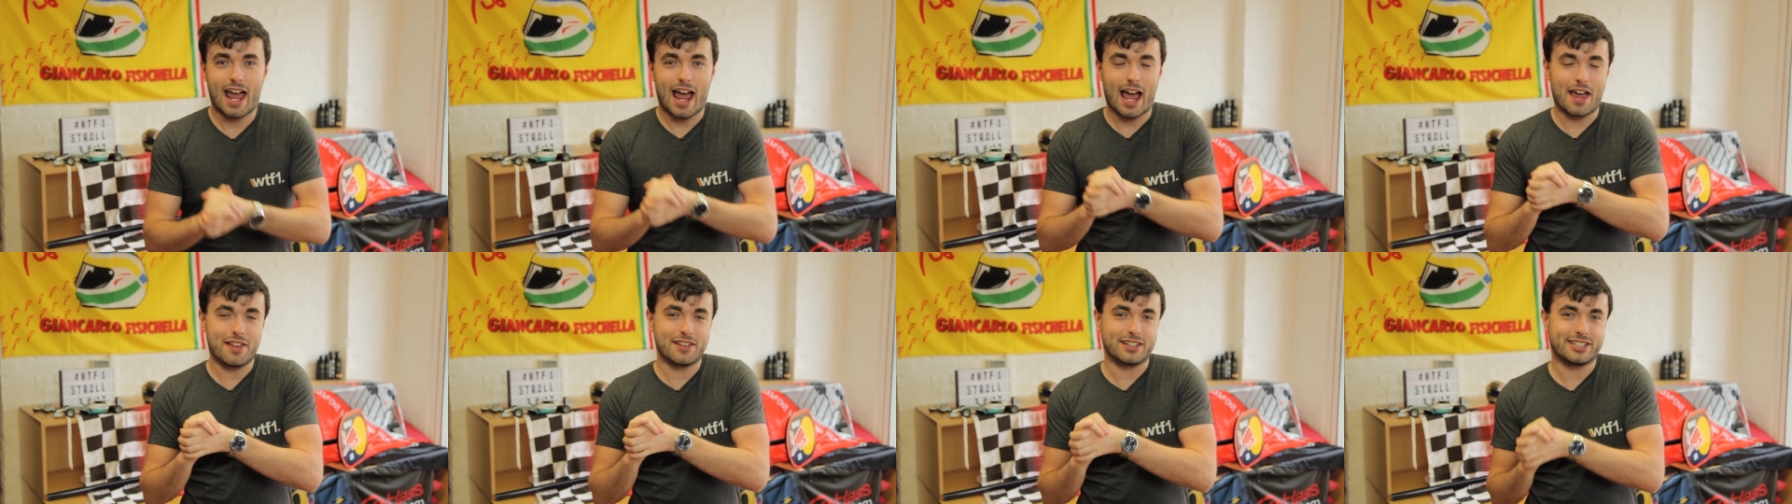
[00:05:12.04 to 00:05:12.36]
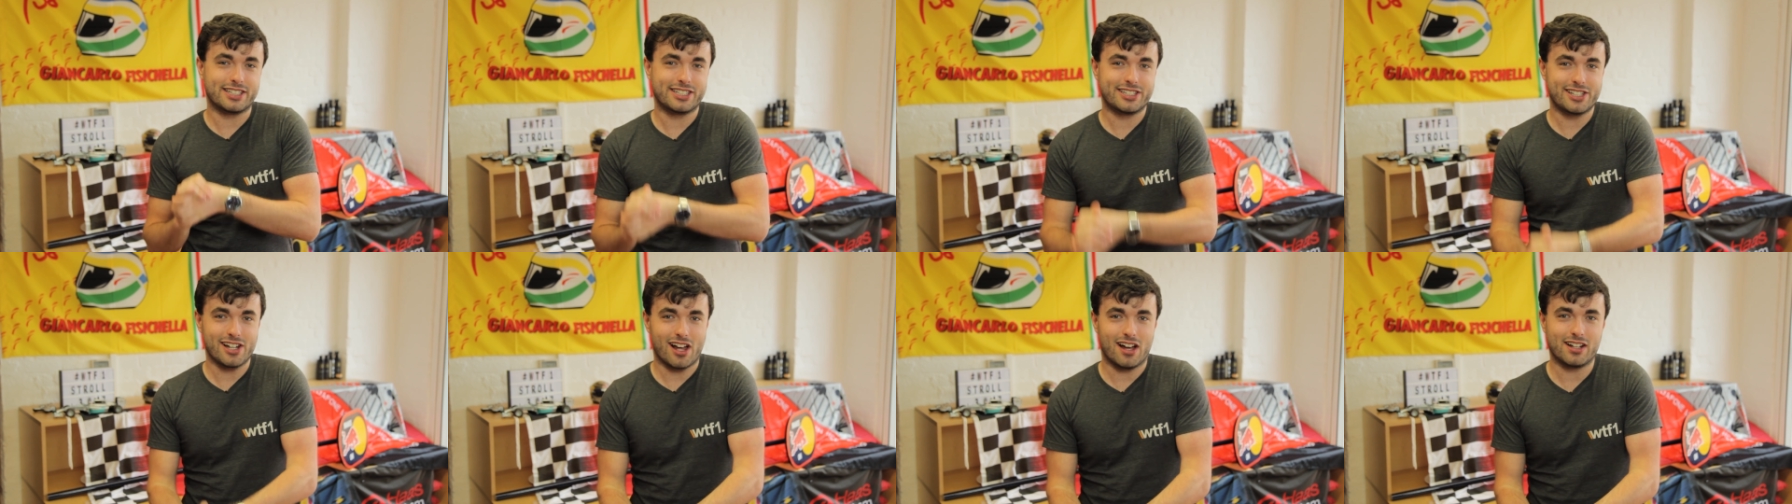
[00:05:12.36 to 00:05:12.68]
at the
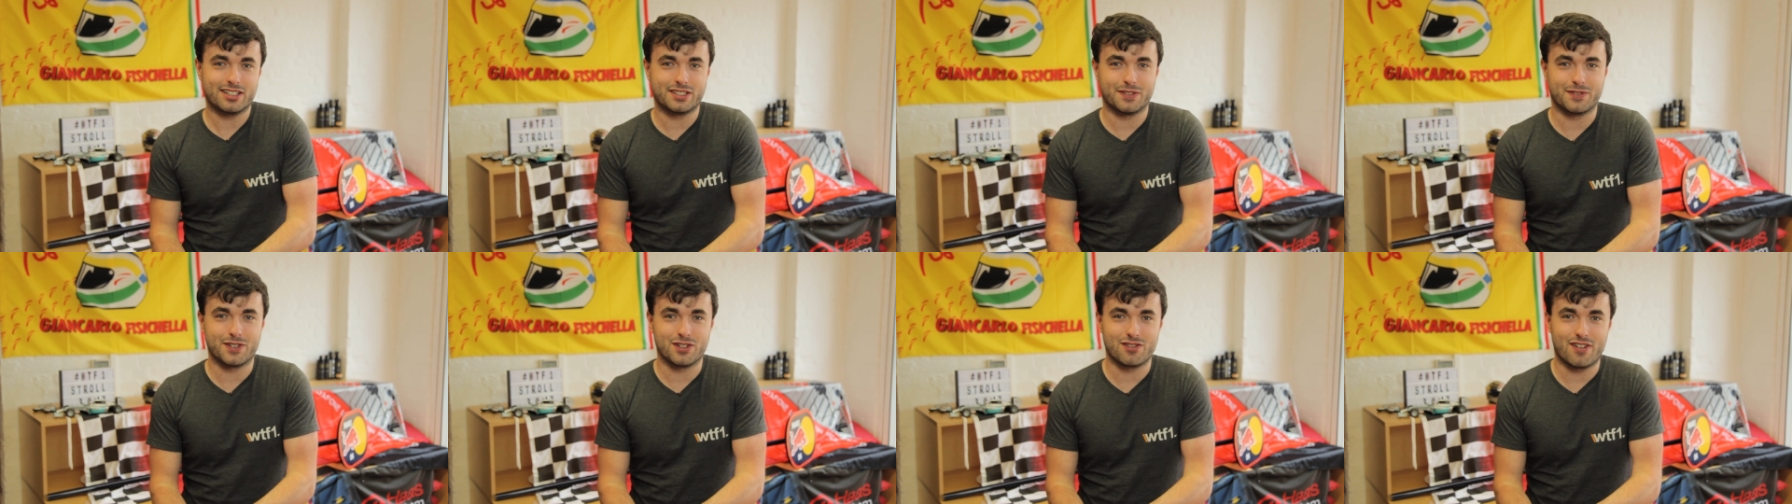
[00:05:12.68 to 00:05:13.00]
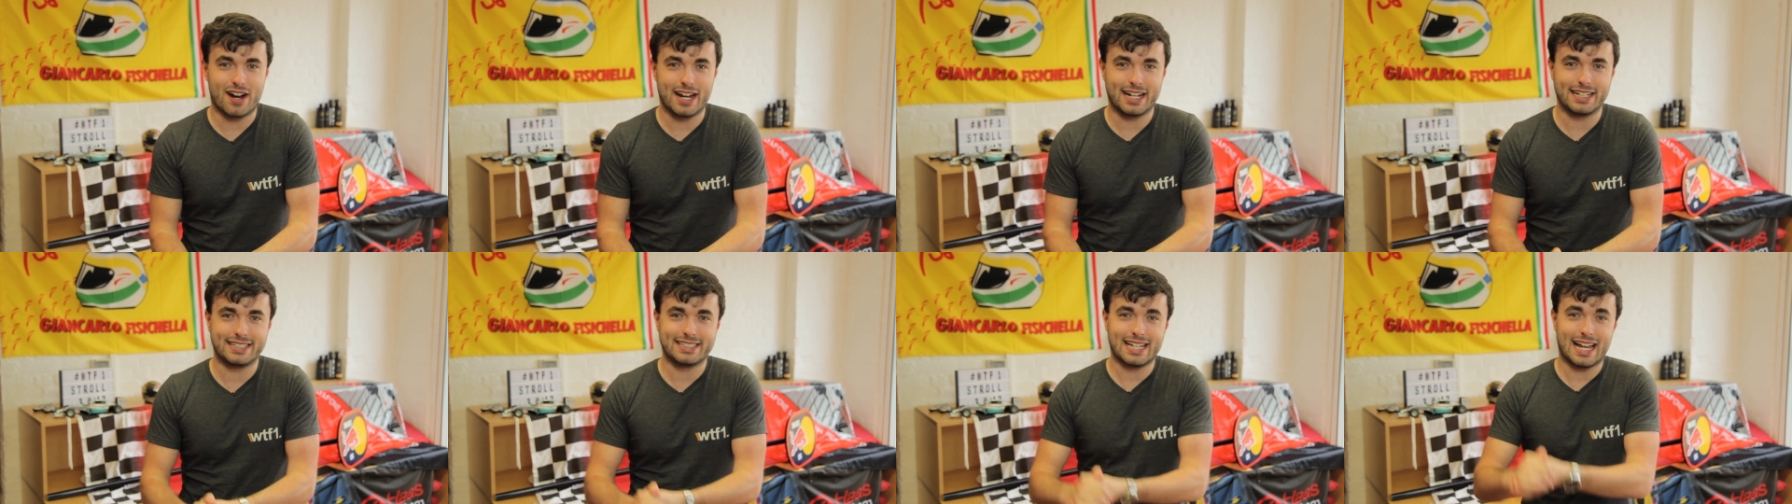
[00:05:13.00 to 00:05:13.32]
start of the
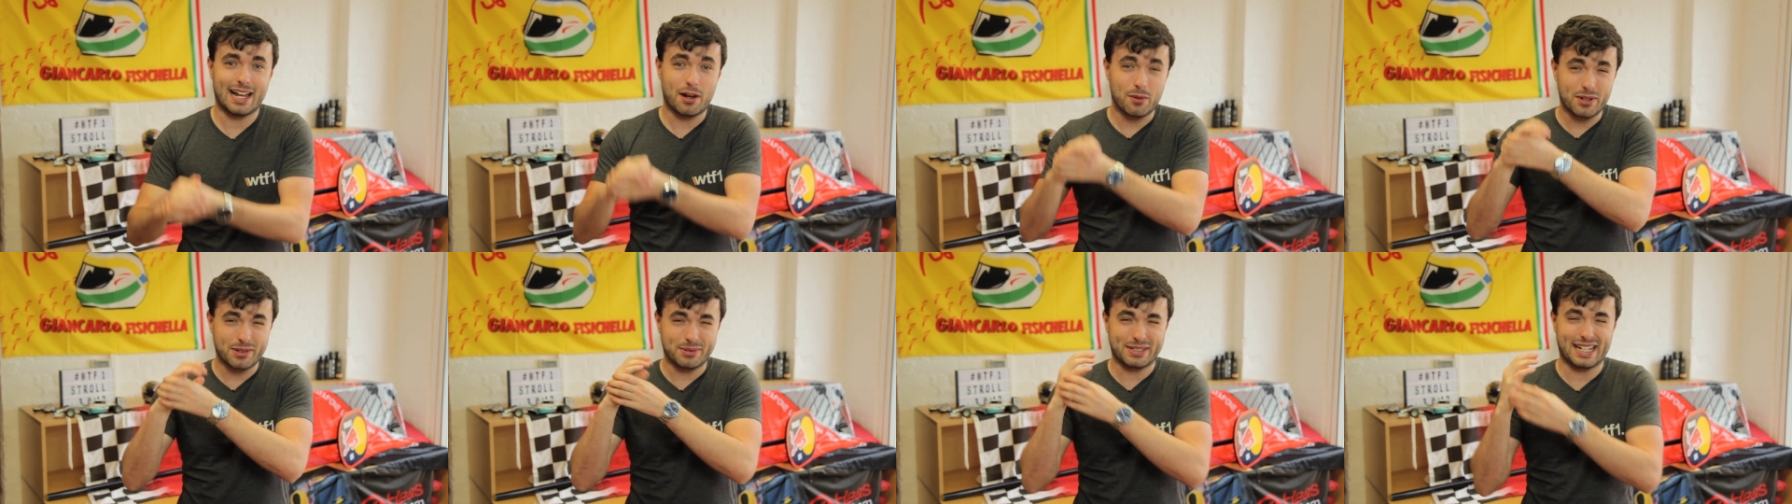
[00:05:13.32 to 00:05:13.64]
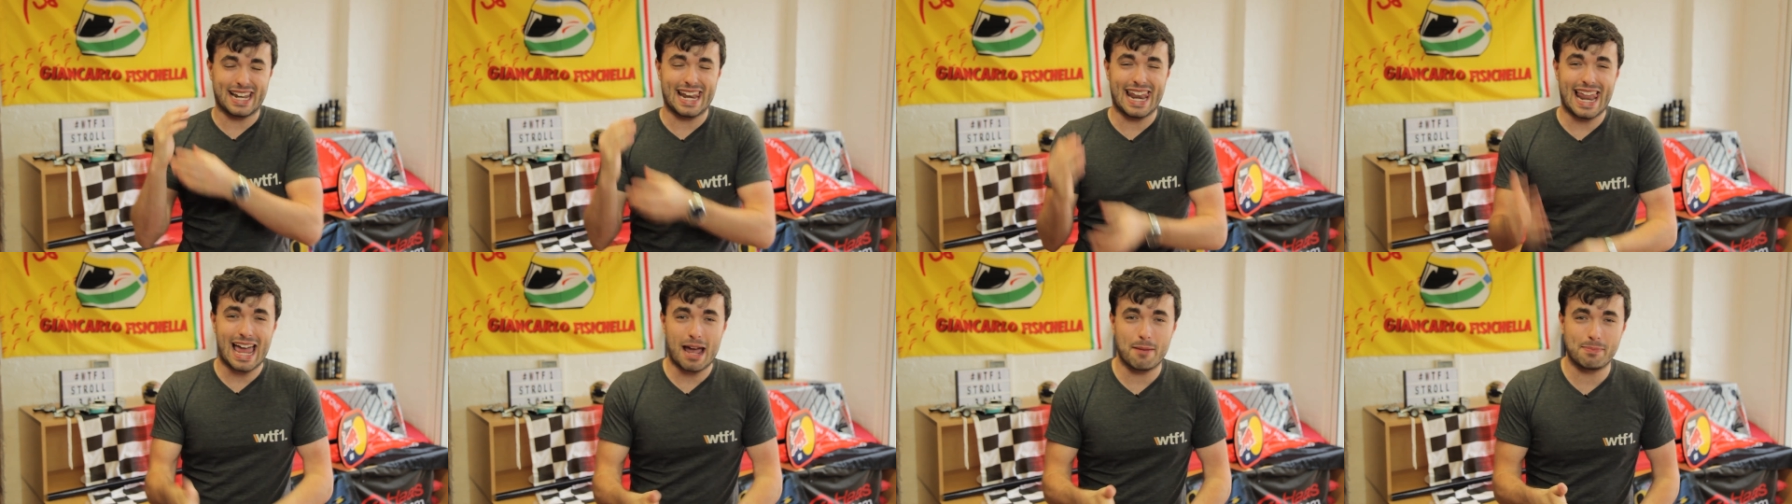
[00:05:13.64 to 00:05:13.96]
race. He was
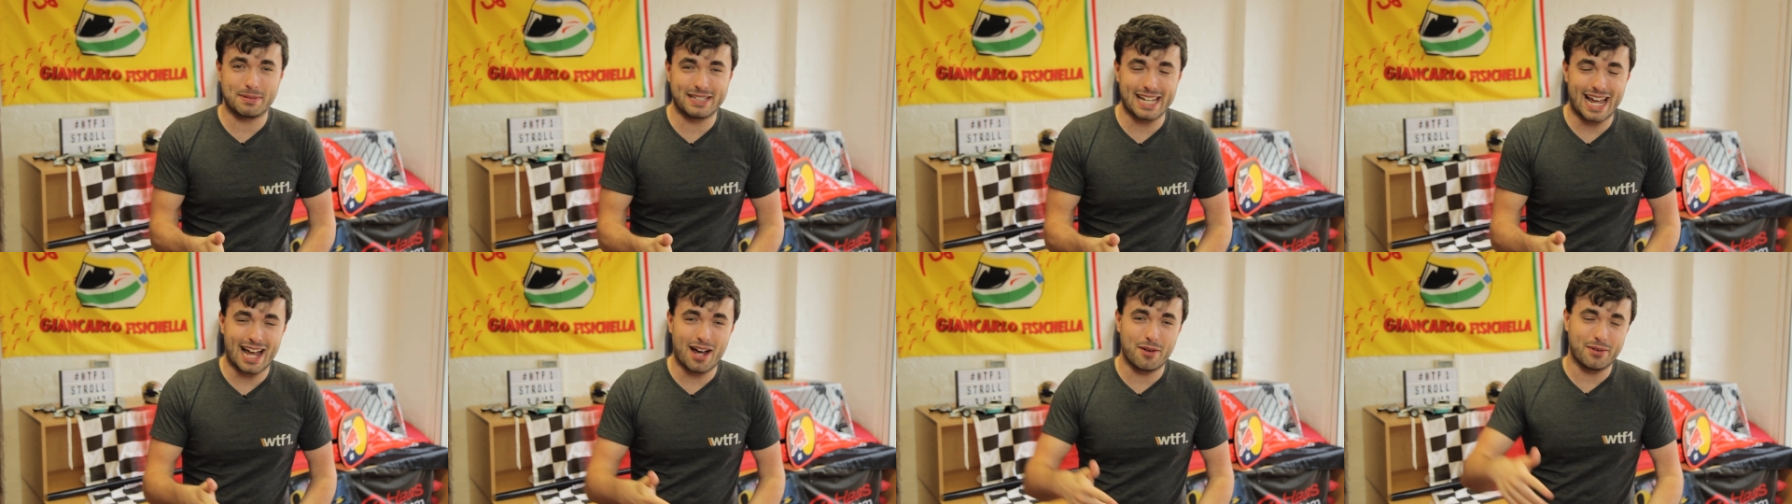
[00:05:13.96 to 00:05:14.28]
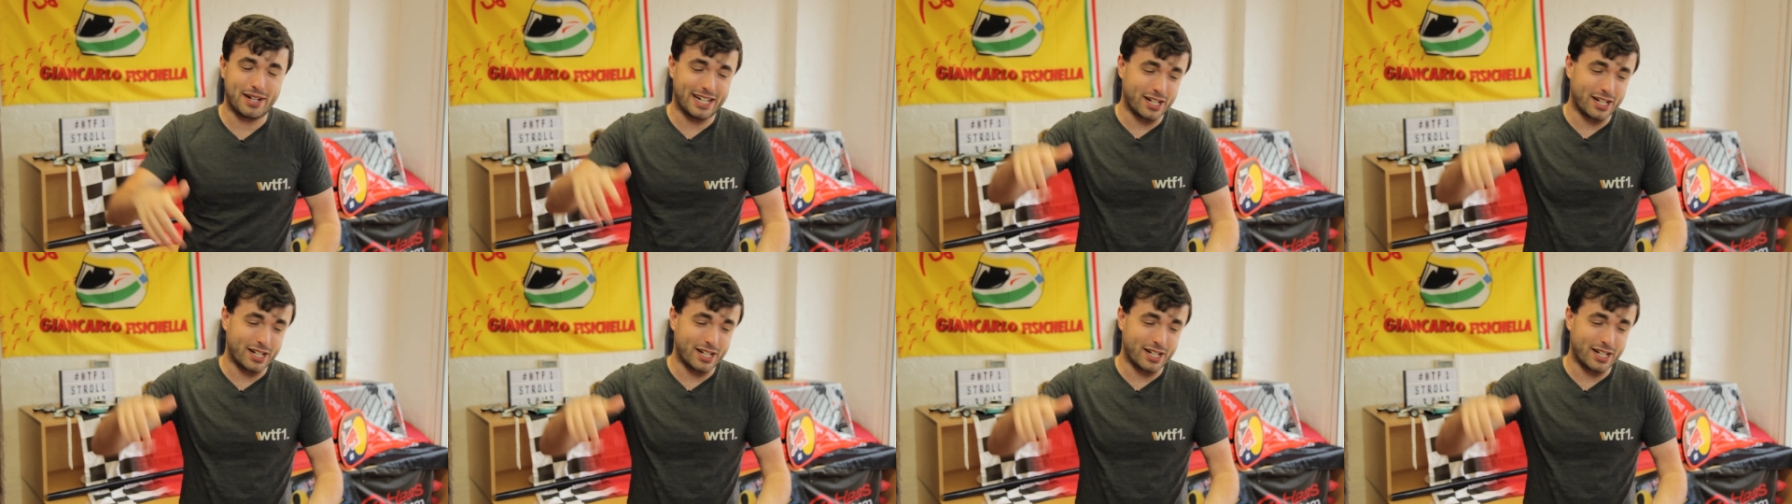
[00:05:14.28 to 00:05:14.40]
a lap down.